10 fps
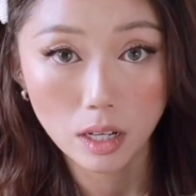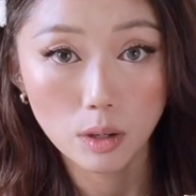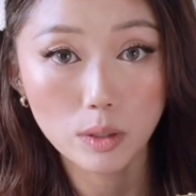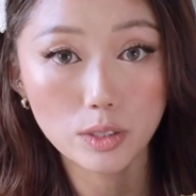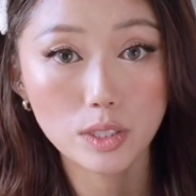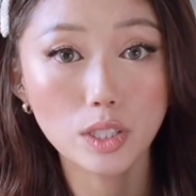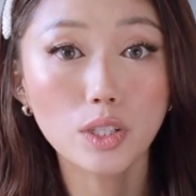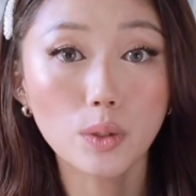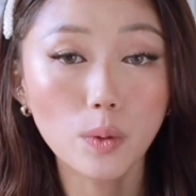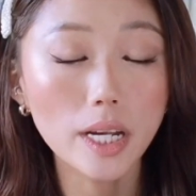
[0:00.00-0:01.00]
which was the
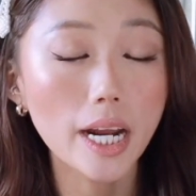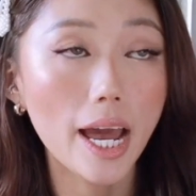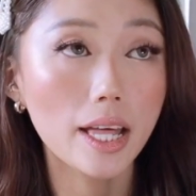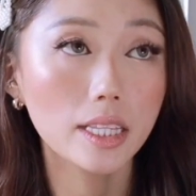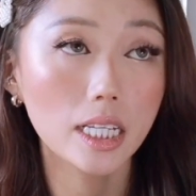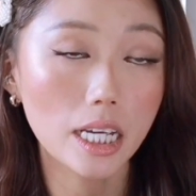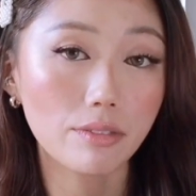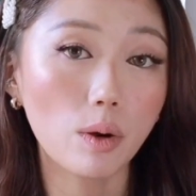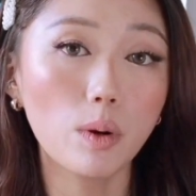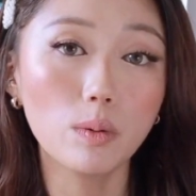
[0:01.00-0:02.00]
new one, and the
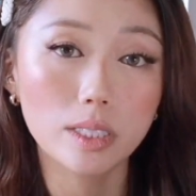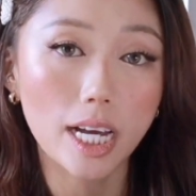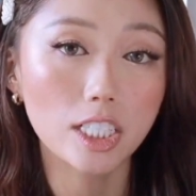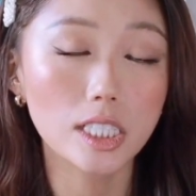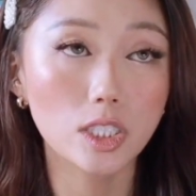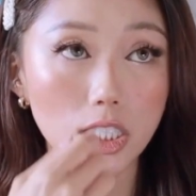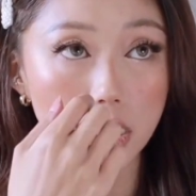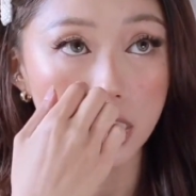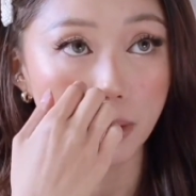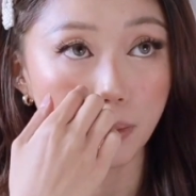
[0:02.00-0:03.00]
Eva one was actually just a
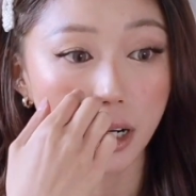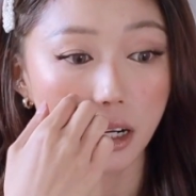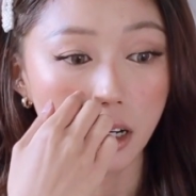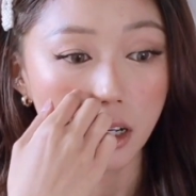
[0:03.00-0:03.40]
zipper.